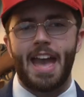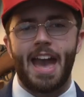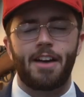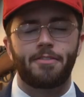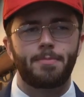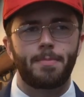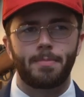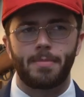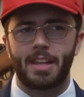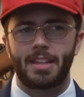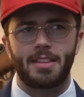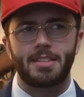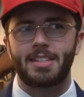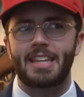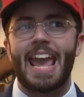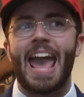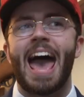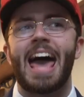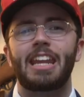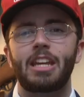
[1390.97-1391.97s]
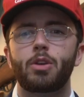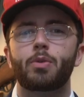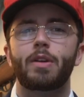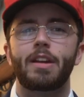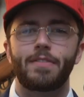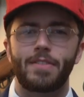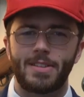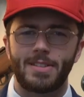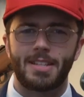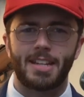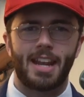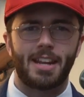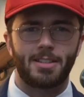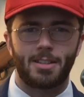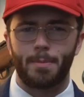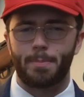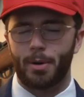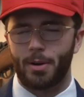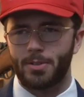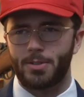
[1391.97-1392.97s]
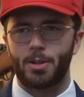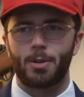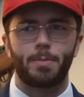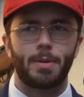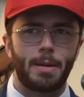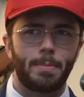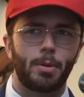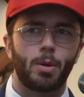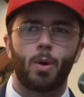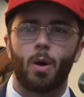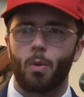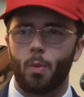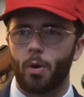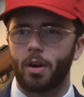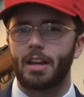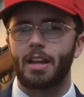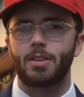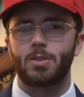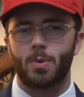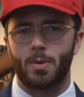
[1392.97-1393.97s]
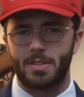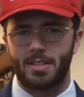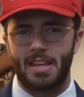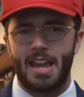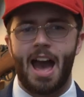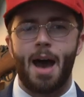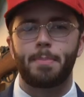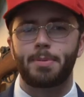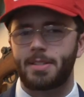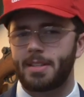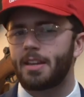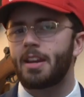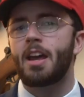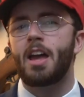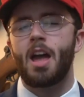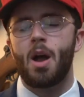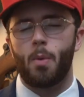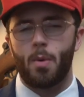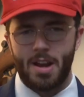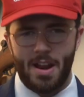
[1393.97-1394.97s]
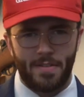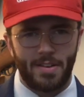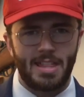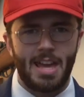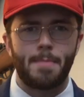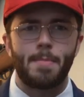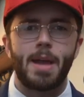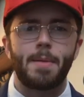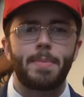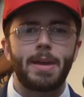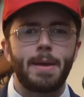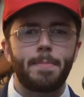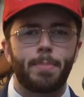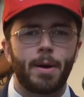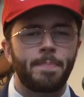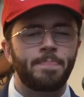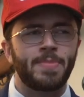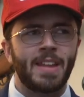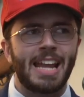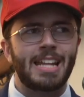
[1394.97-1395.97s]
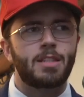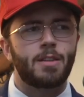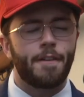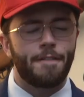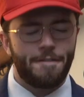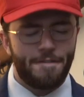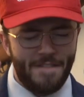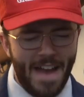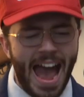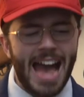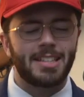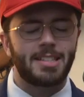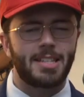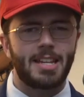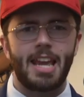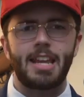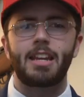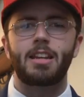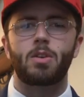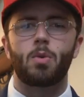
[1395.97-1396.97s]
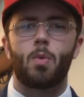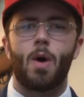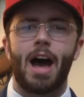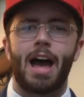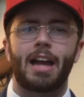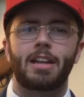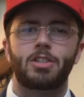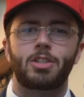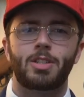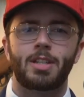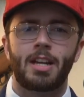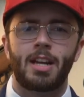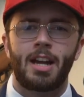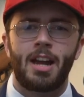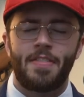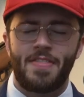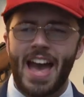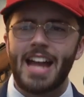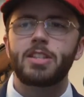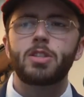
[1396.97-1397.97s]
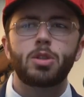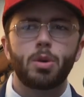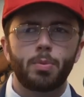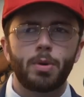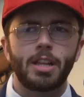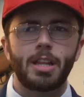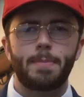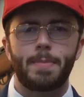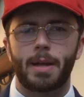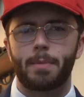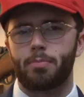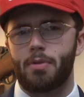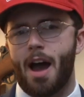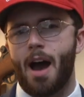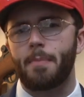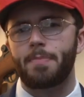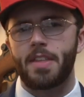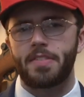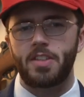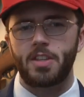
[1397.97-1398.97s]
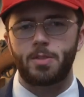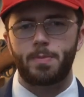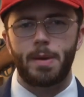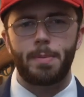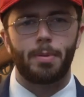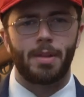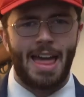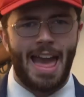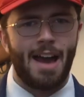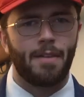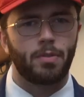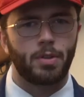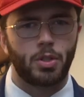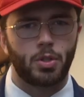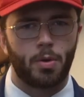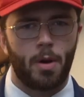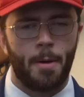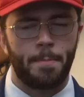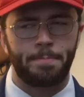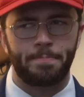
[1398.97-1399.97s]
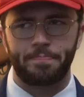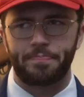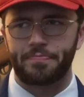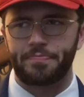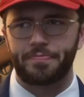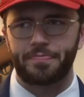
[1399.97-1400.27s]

have like this catty grievance against the person or people who are working towards the opposite, whatever that may be. But it's fascinating to watch. That's the really big problem that these people have with Trump